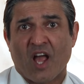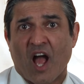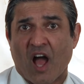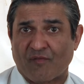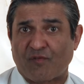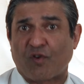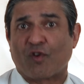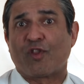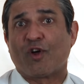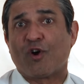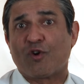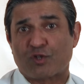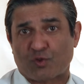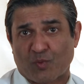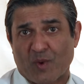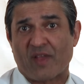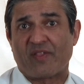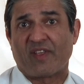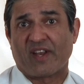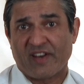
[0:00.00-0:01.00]
And for those
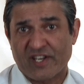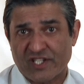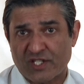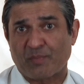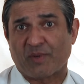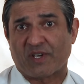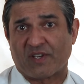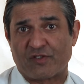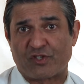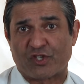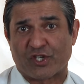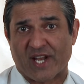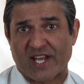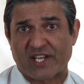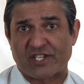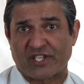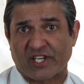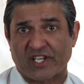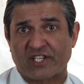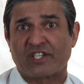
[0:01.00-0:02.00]
where there is a bit of
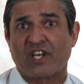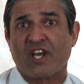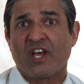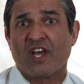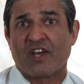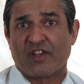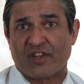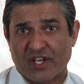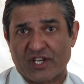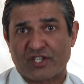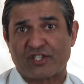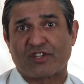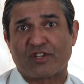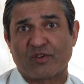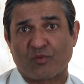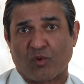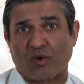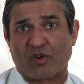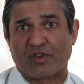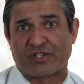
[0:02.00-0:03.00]
genetics, these are
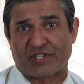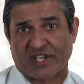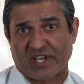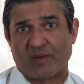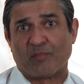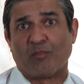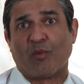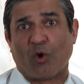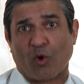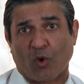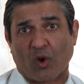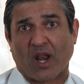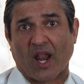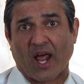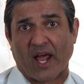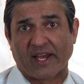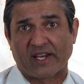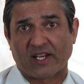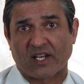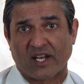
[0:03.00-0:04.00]
the ones that are more
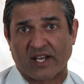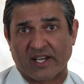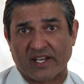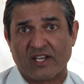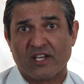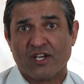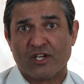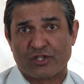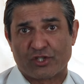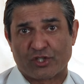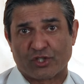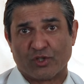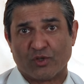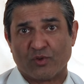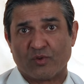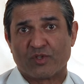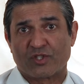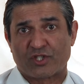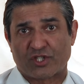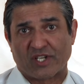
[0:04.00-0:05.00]
likely
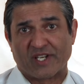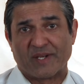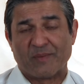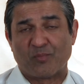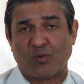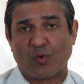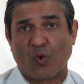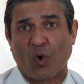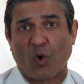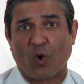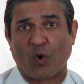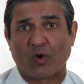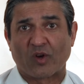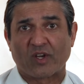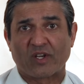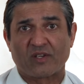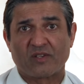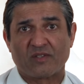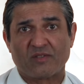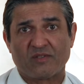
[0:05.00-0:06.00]
to sleepwalk.